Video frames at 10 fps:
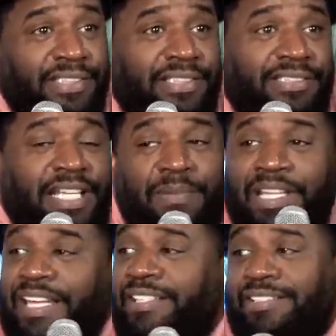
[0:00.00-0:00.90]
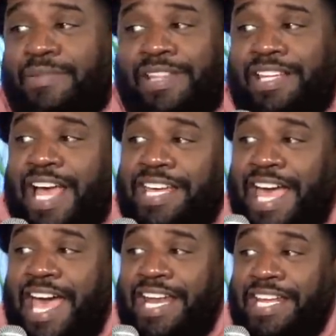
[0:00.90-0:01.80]
She spoke it. They be like, they be
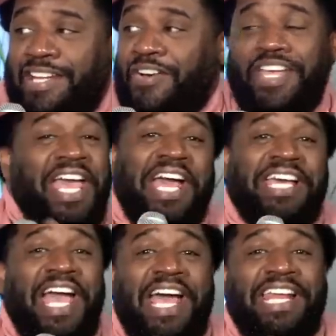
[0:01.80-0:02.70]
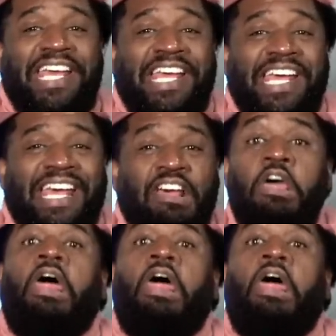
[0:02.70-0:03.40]
like, I got it. Okay, I got it.